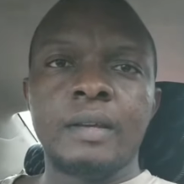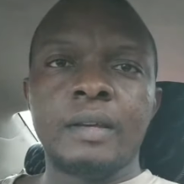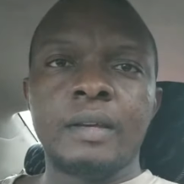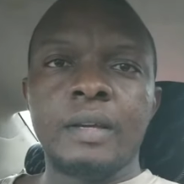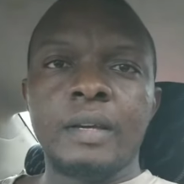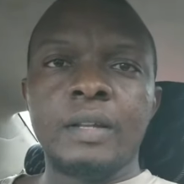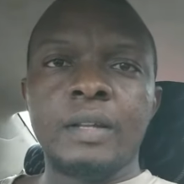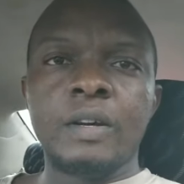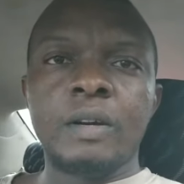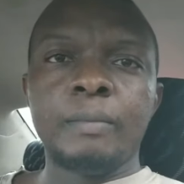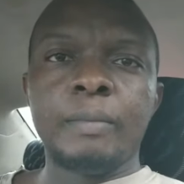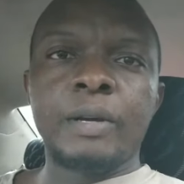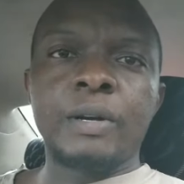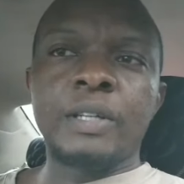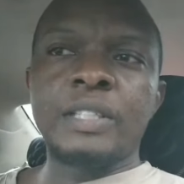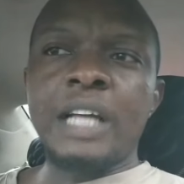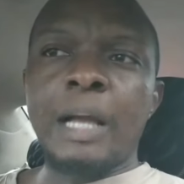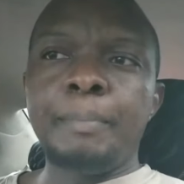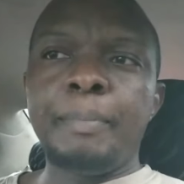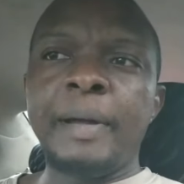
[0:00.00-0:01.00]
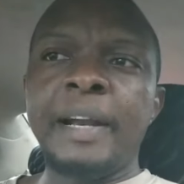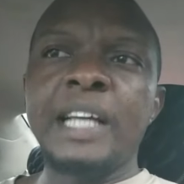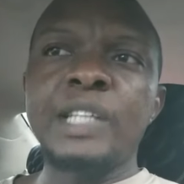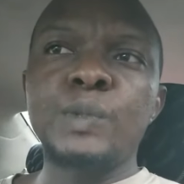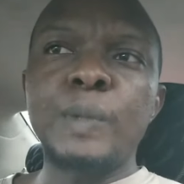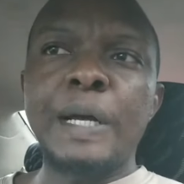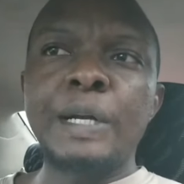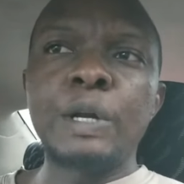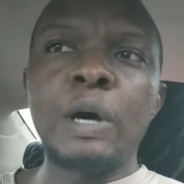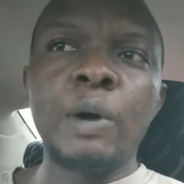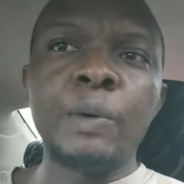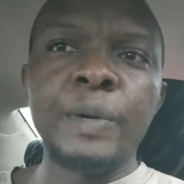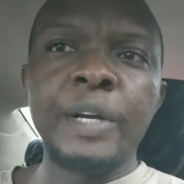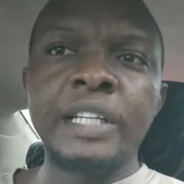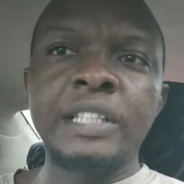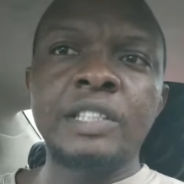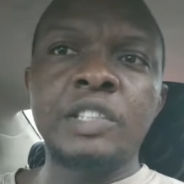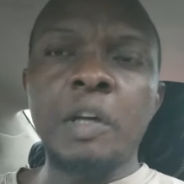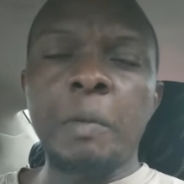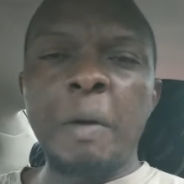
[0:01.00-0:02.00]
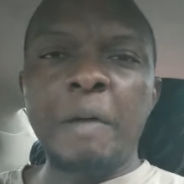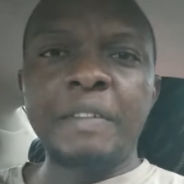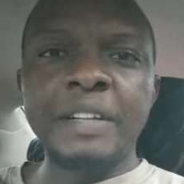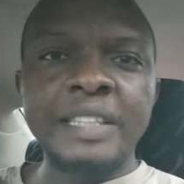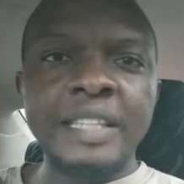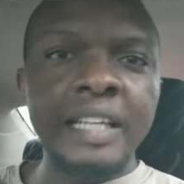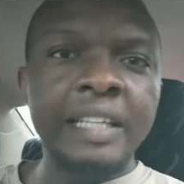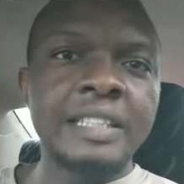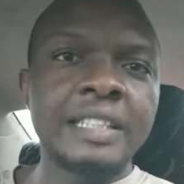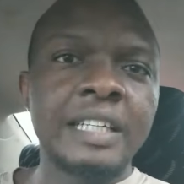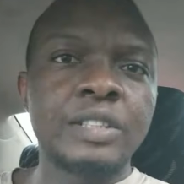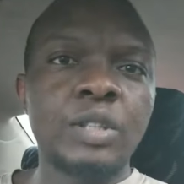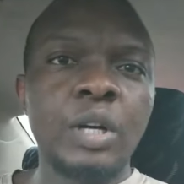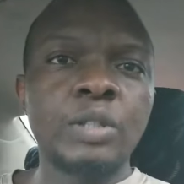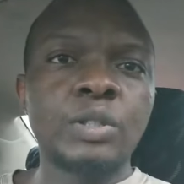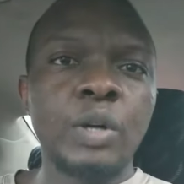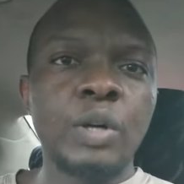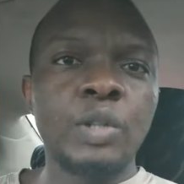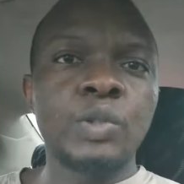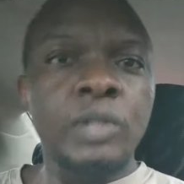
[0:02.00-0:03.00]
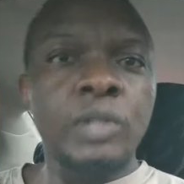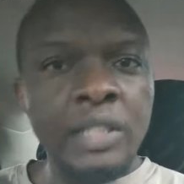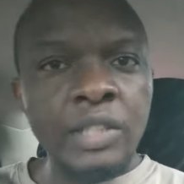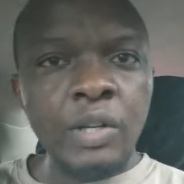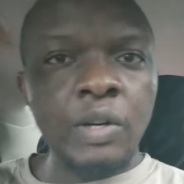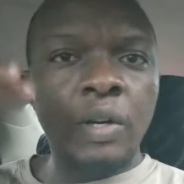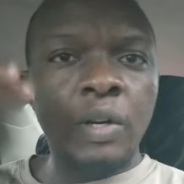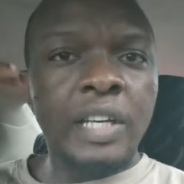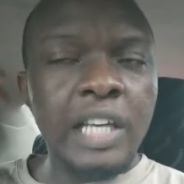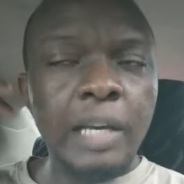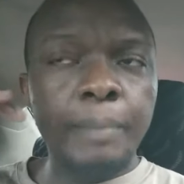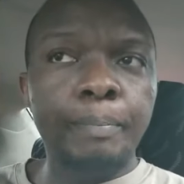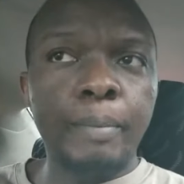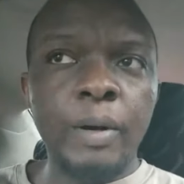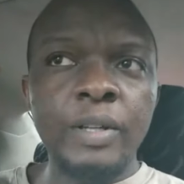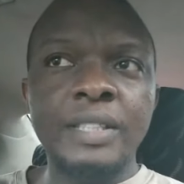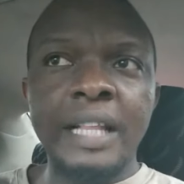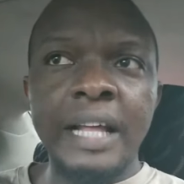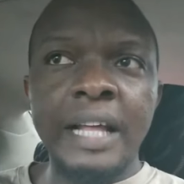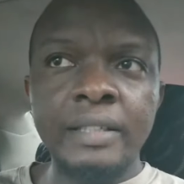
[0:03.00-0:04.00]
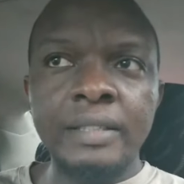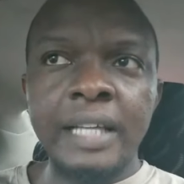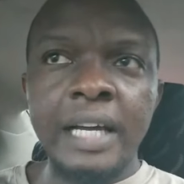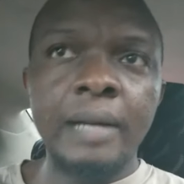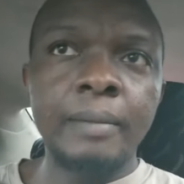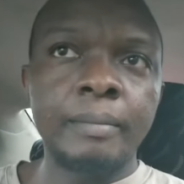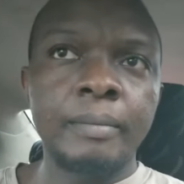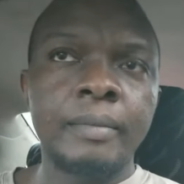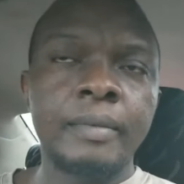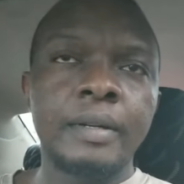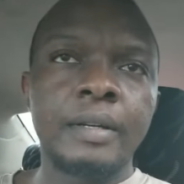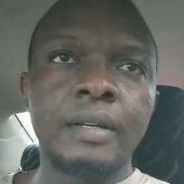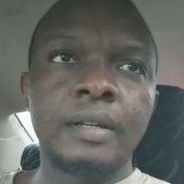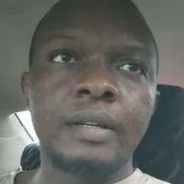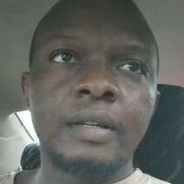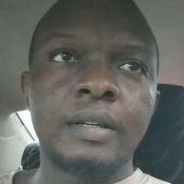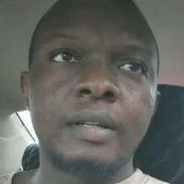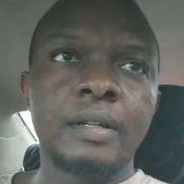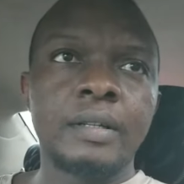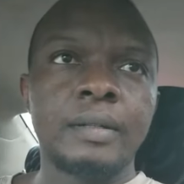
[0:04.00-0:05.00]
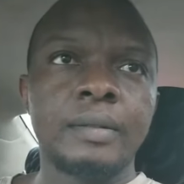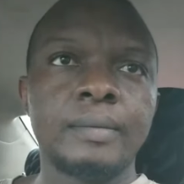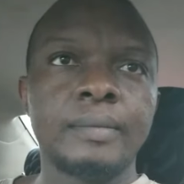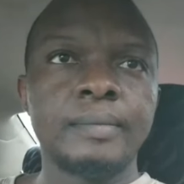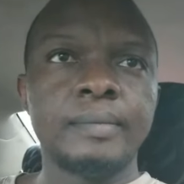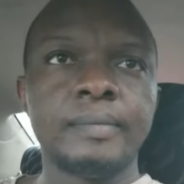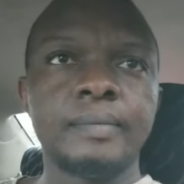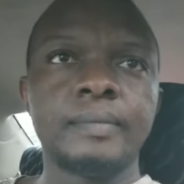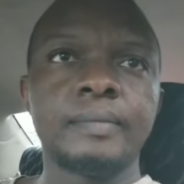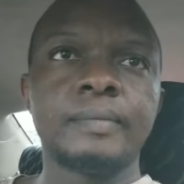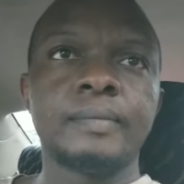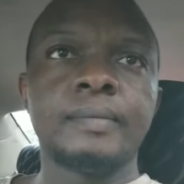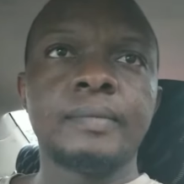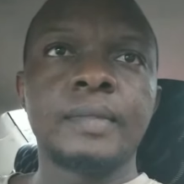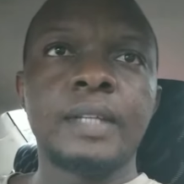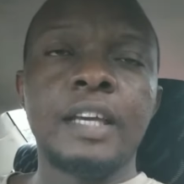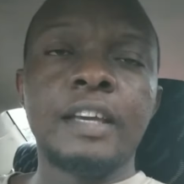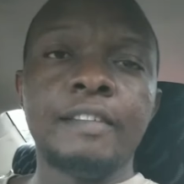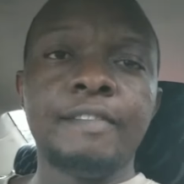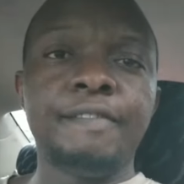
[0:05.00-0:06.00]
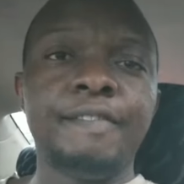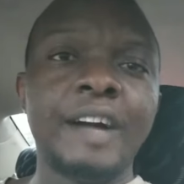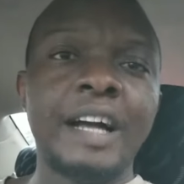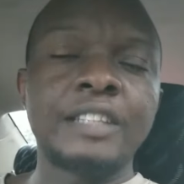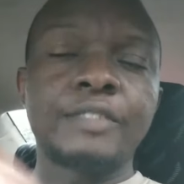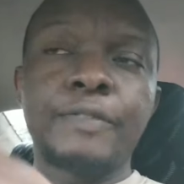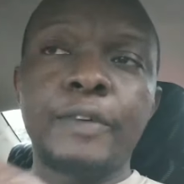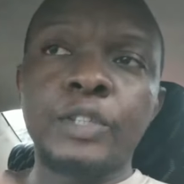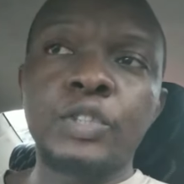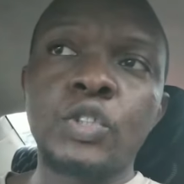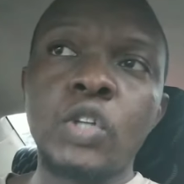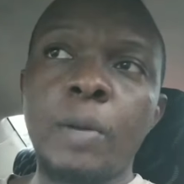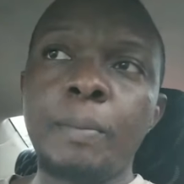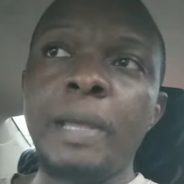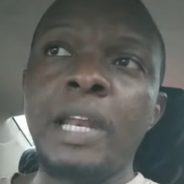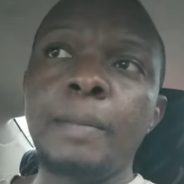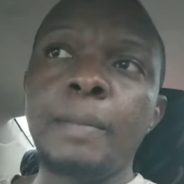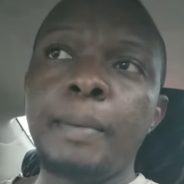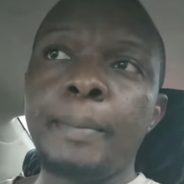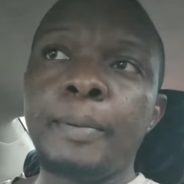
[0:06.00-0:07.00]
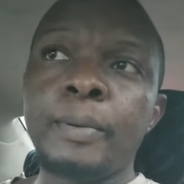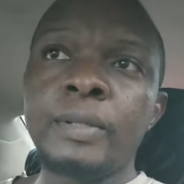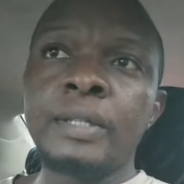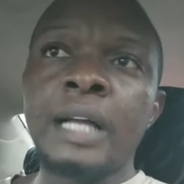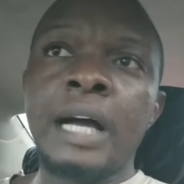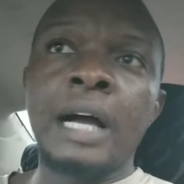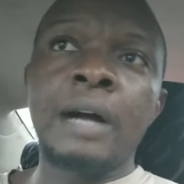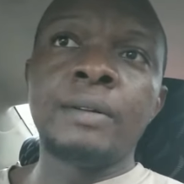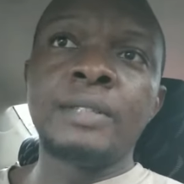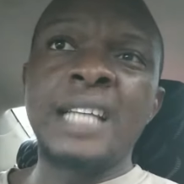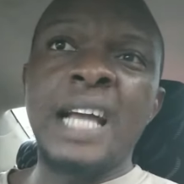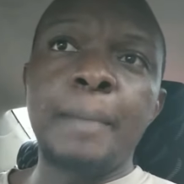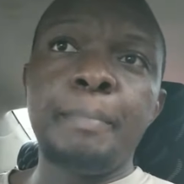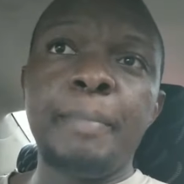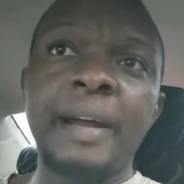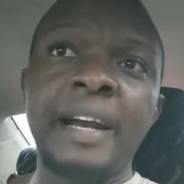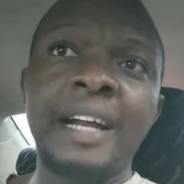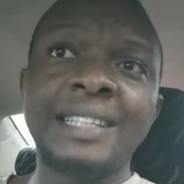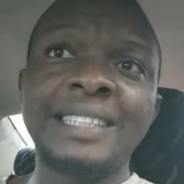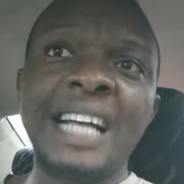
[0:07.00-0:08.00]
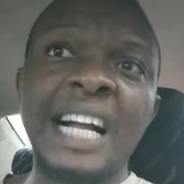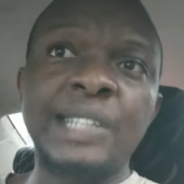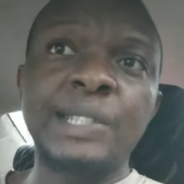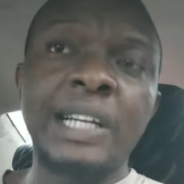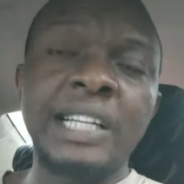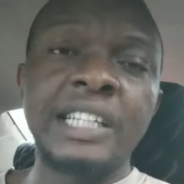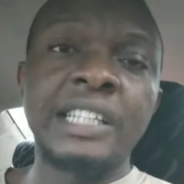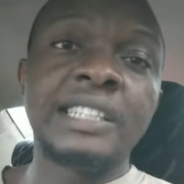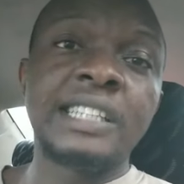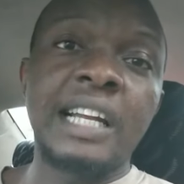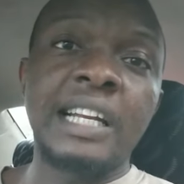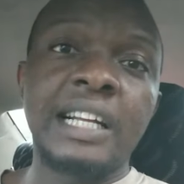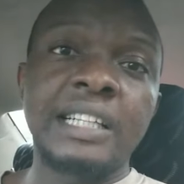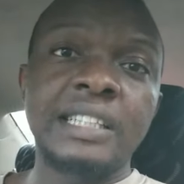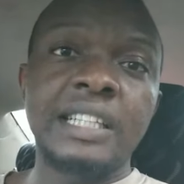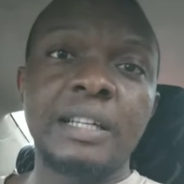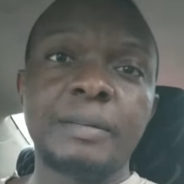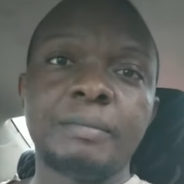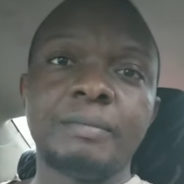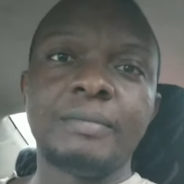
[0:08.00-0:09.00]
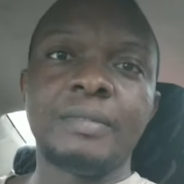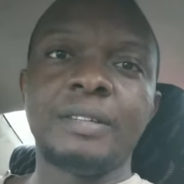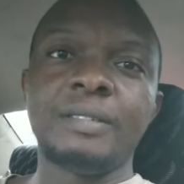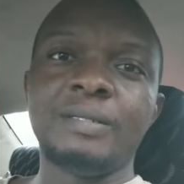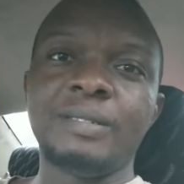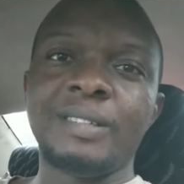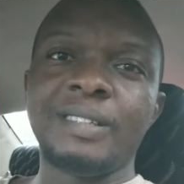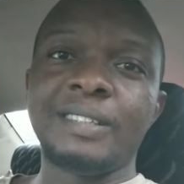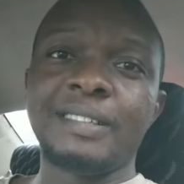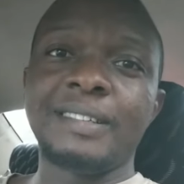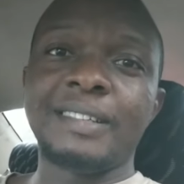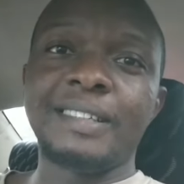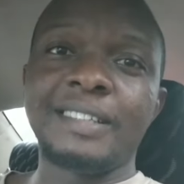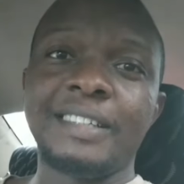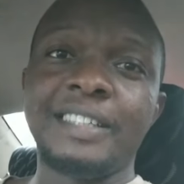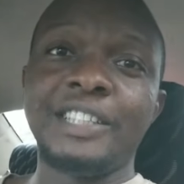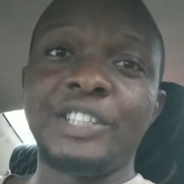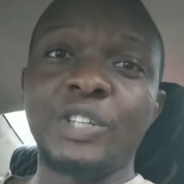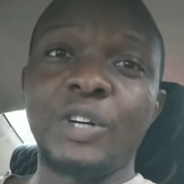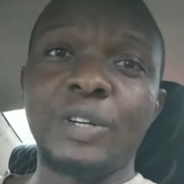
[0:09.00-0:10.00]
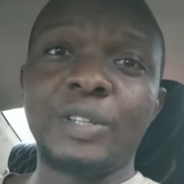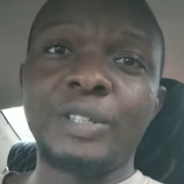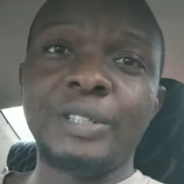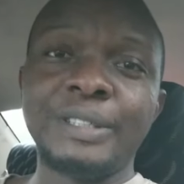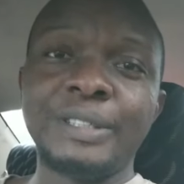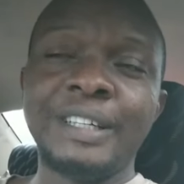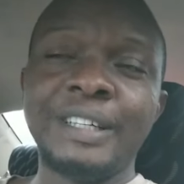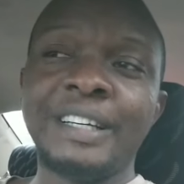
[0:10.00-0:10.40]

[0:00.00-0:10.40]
You know, because our parents were not rich, some of the things they taught us is going to keep us like them. In fact, for so many people now, their parents are actually richer than them. It shock you.